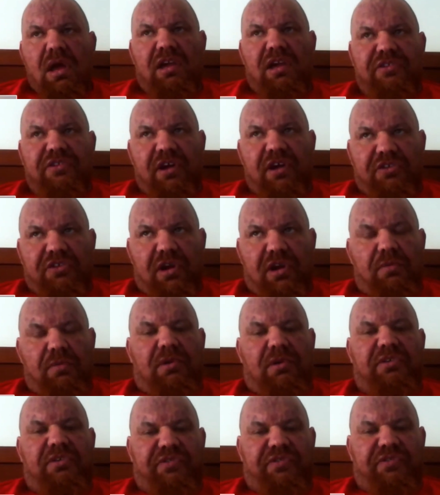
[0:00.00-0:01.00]
started training
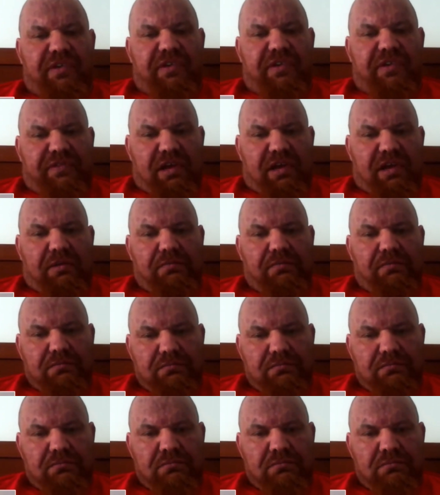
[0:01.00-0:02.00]
when I was 15.
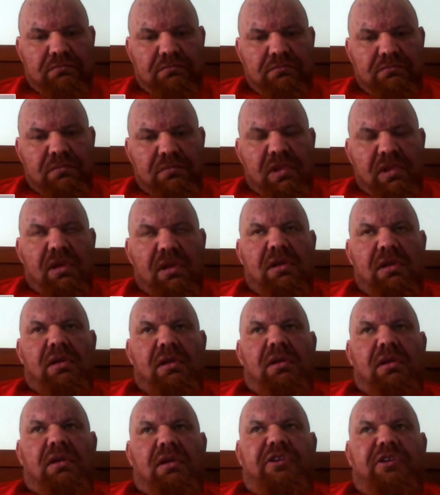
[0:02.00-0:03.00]

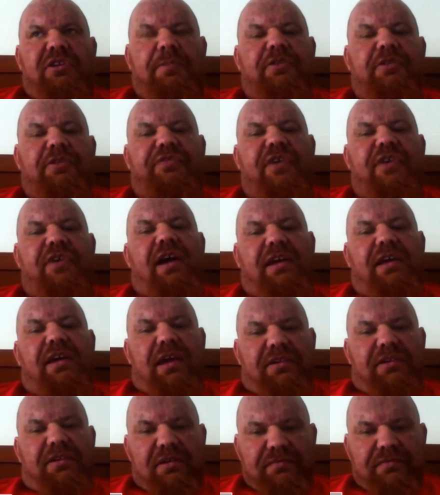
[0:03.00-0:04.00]
Typical fat
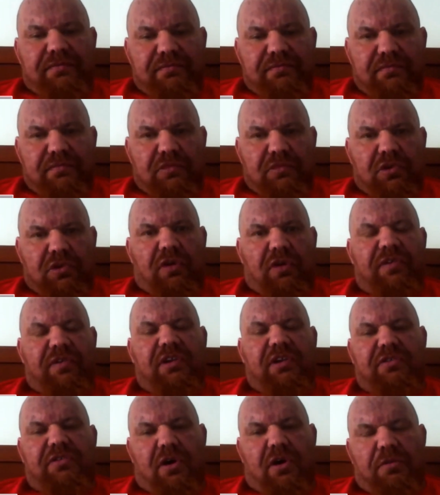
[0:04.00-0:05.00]
kid. Not
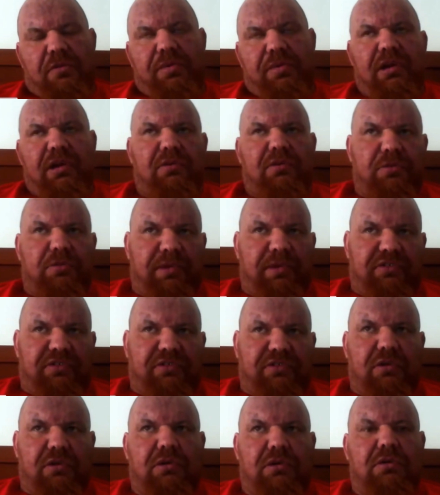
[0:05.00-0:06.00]
very strong, played rugby at
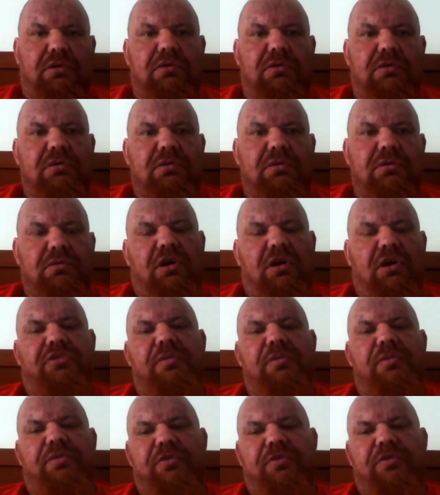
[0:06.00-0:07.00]
school, wanted
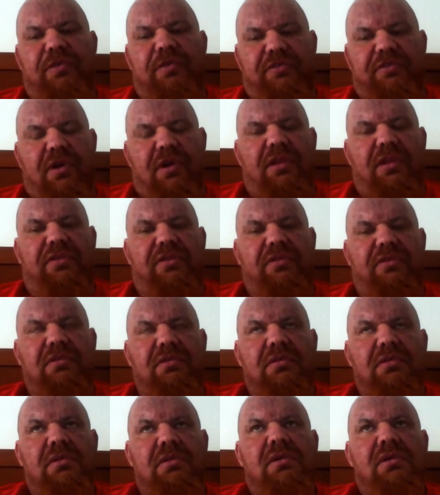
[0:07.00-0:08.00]
to improve my strength.
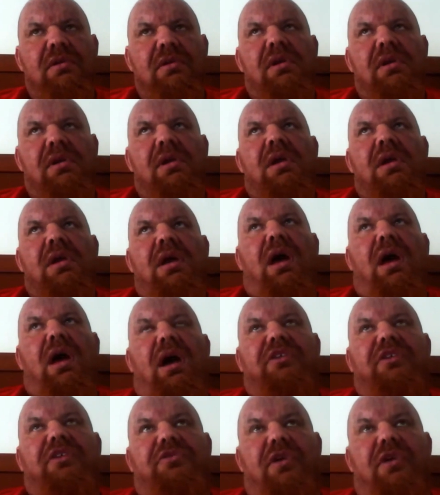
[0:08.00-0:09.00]

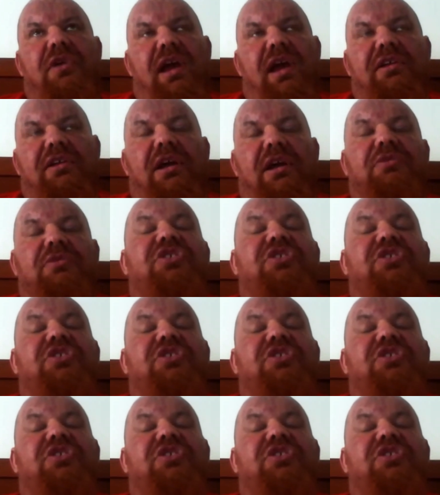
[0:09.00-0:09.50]
I trained and I